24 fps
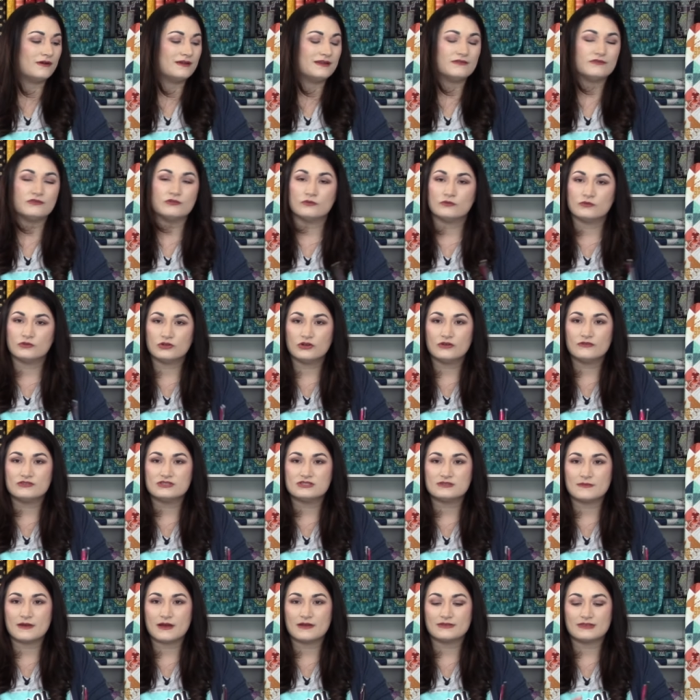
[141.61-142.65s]
And if you're
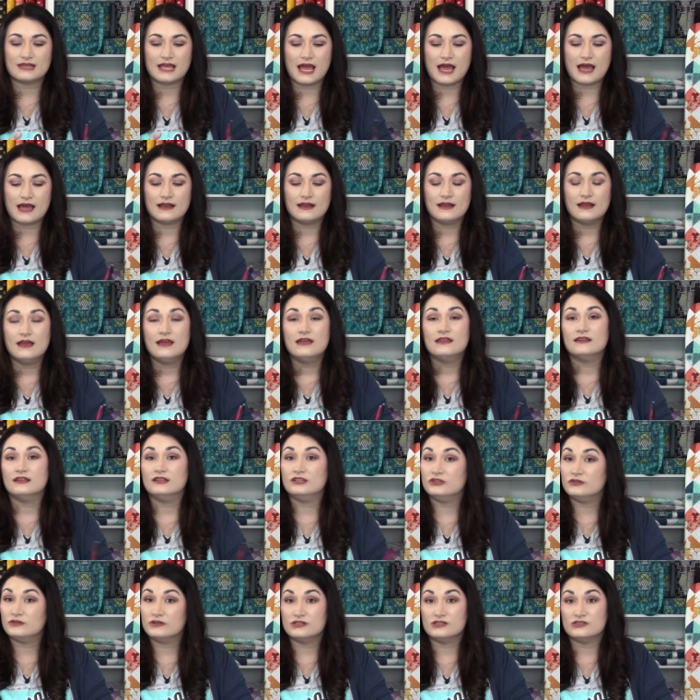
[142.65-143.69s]
nervous about that, then
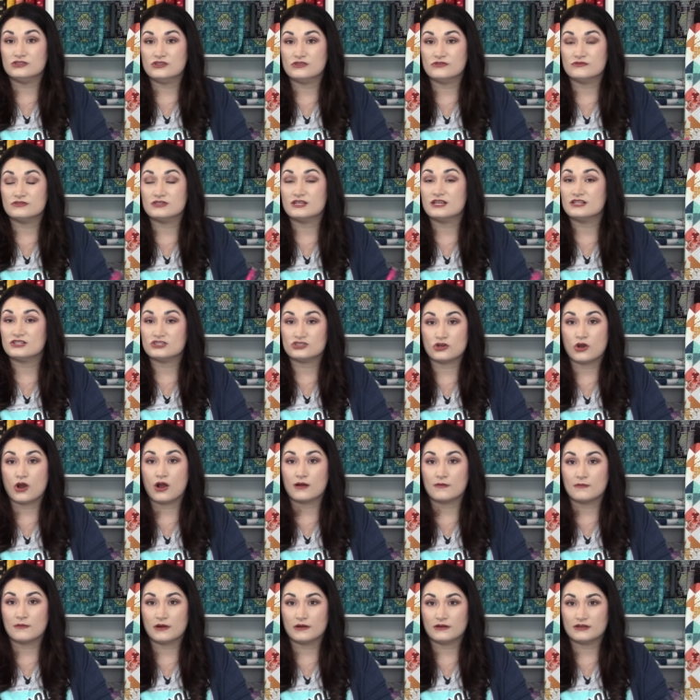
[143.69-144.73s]
you can use a
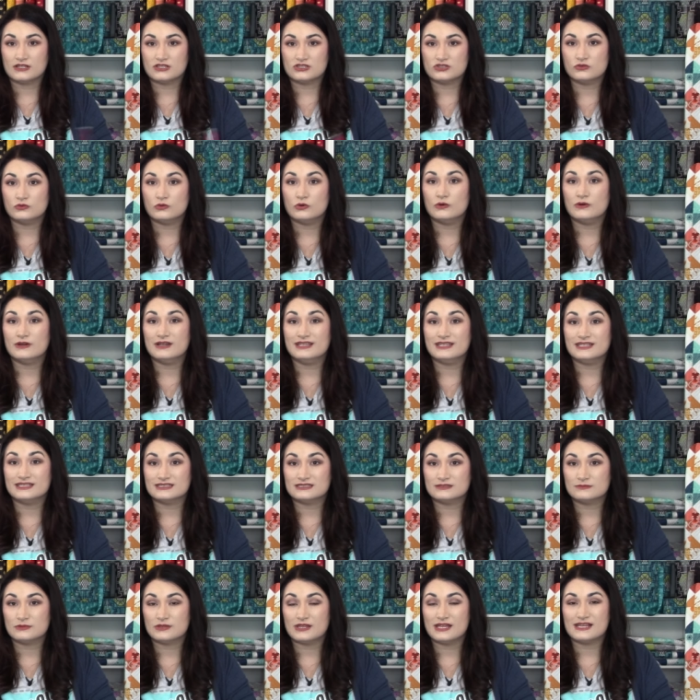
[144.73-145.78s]
chalk marking tool in
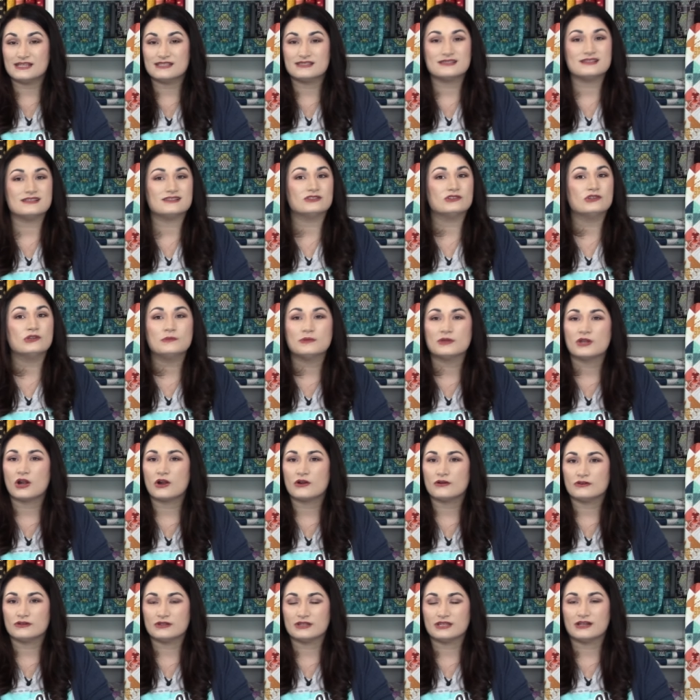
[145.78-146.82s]
its place. It's a little bit
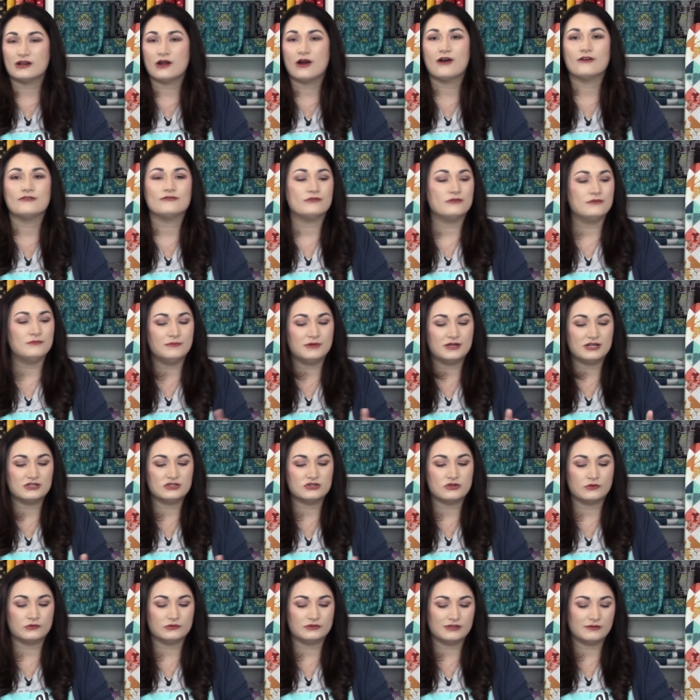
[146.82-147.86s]
harder to get off, but it
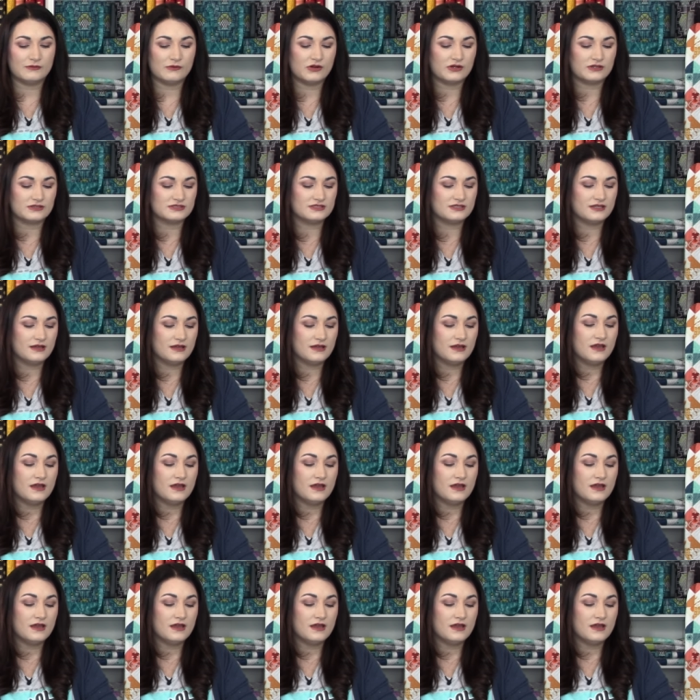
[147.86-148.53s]
totally works.